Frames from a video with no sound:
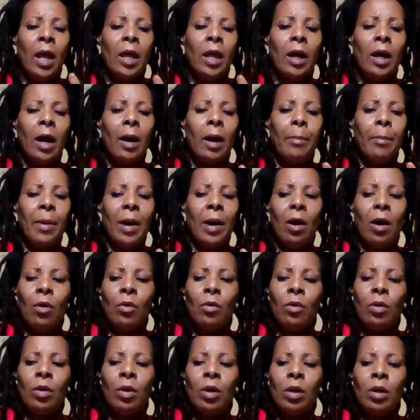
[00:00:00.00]

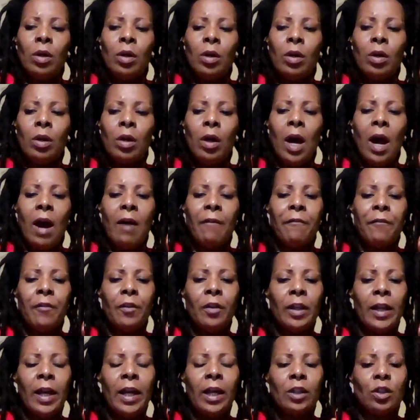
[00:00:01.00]
about, I feel
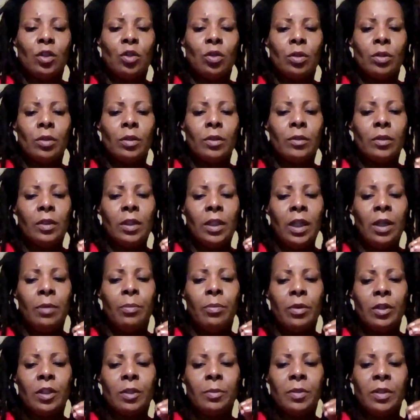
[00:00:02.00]
like,
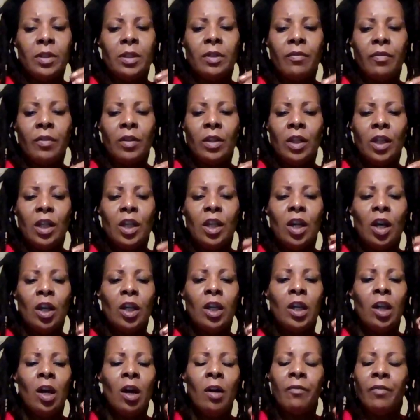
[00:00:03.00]
Libra, specifically, your
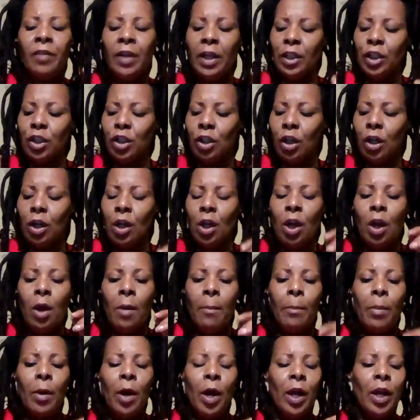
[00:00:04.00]
love nature.
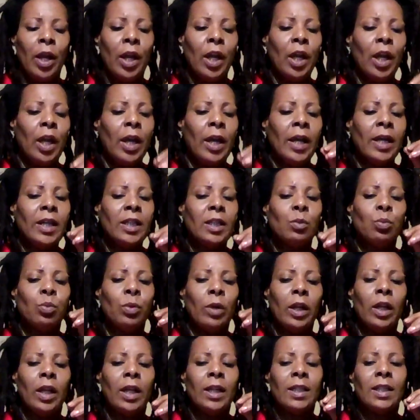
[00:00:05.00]
But
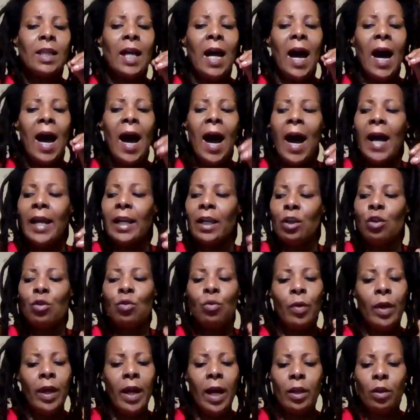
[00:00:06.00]
it's hide,
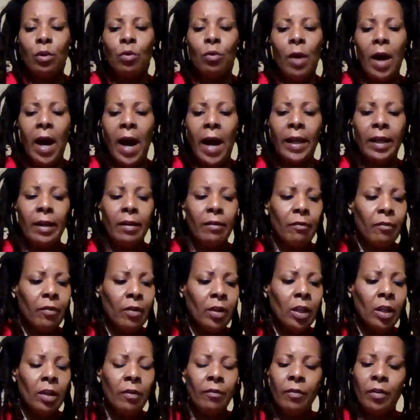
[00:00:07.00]
you hide it
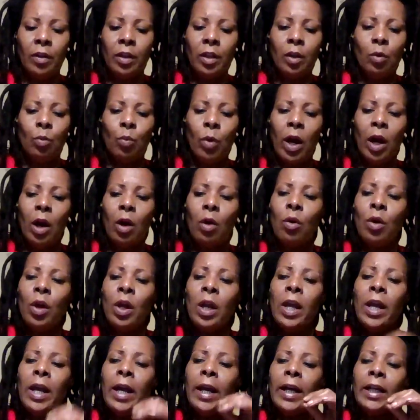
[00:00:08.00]
really, really well.
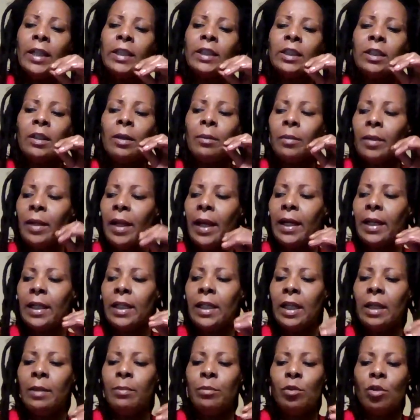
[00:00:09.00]
It's some, like,
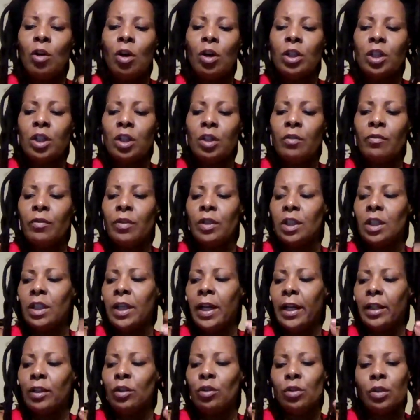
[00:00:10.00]
deep, dark secrets
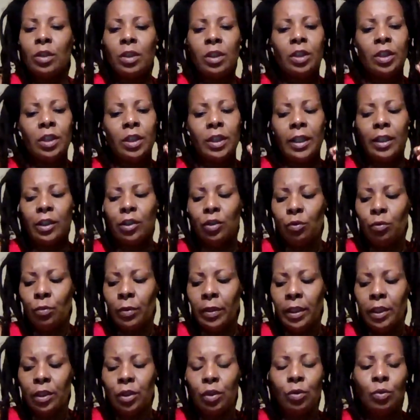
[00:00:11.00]
shit that you
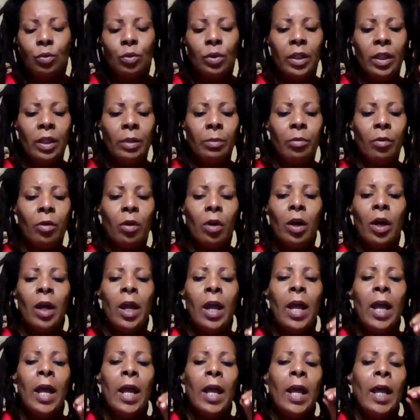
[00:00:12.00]
into, Libra,
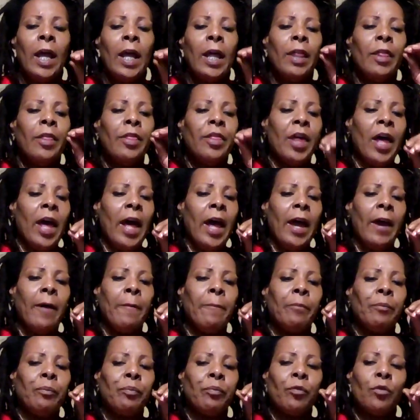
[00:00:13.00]

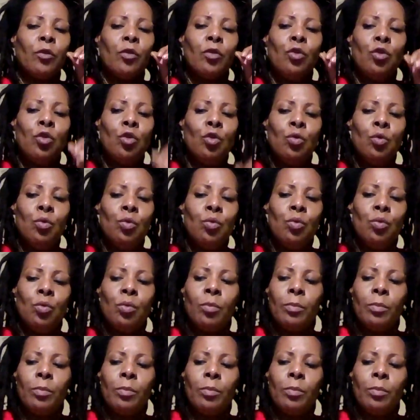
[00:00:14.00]
that you